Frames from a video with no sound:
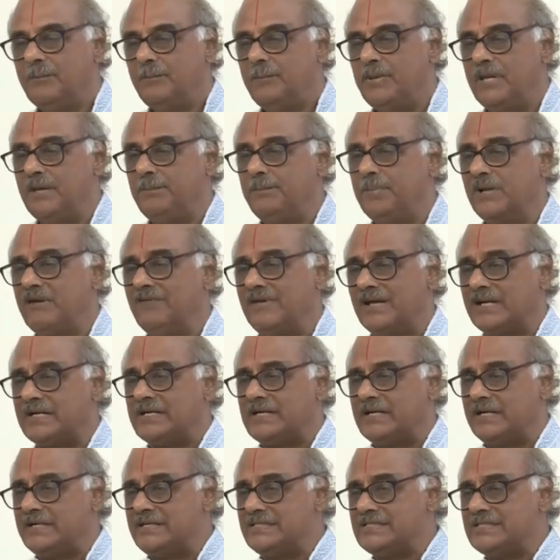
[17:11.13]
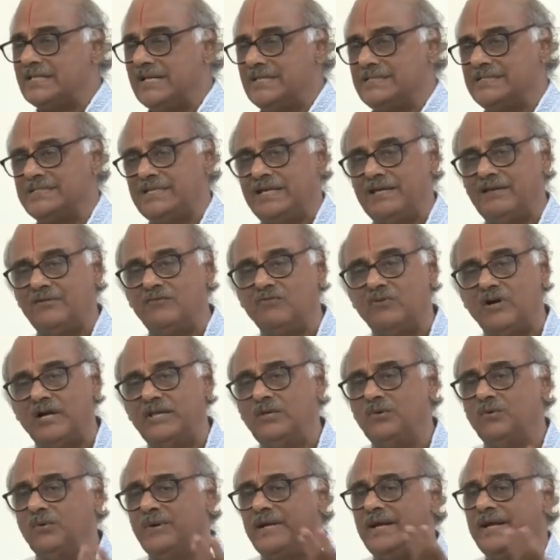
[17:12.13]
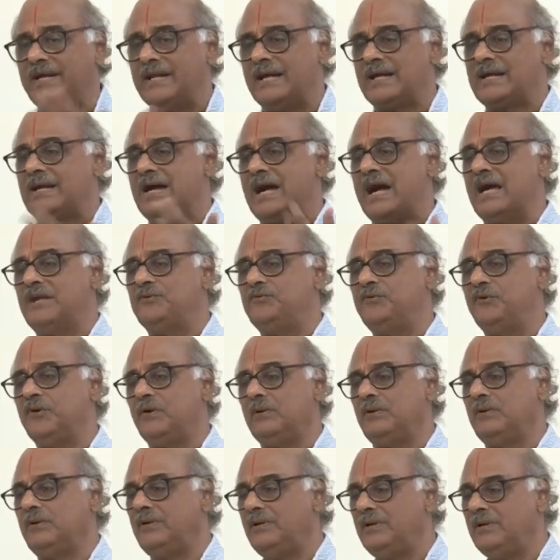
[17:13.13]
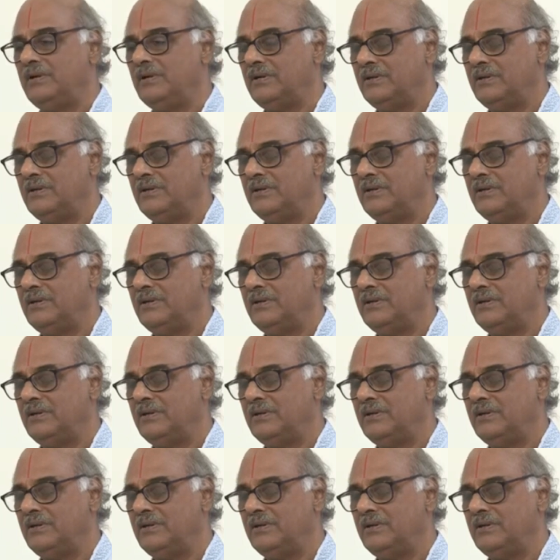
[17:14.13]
People were criticizing, why you need a car phone?